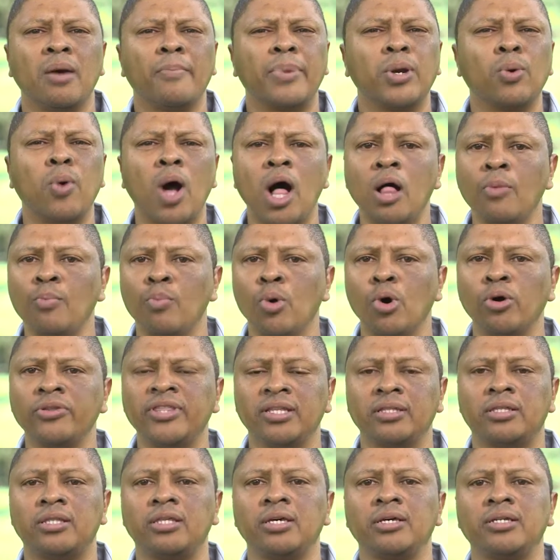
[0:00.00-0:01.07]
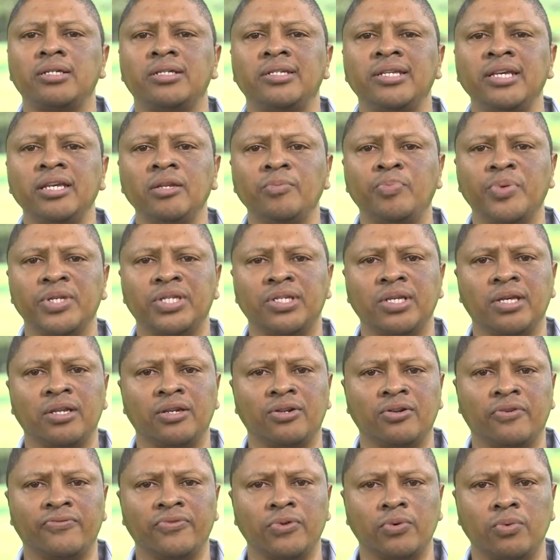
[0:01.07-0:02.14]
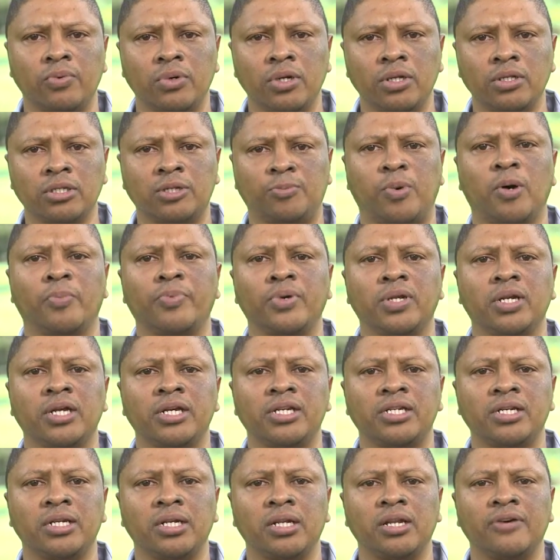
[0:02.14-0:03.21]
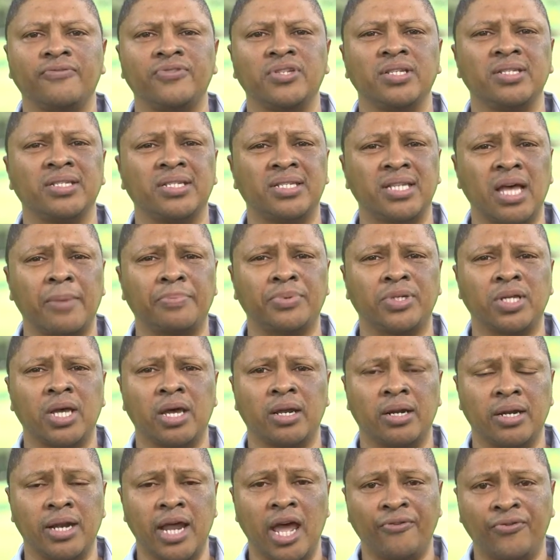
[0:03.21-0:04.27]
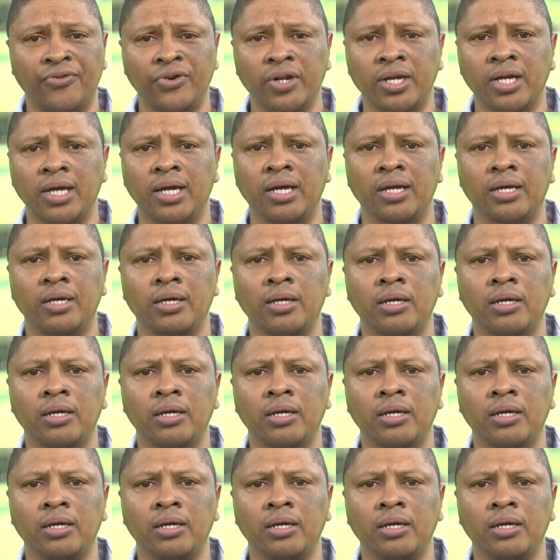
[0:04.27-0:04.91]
But while more than thirteen percent of the world's population lives in sub-Saharan Africa,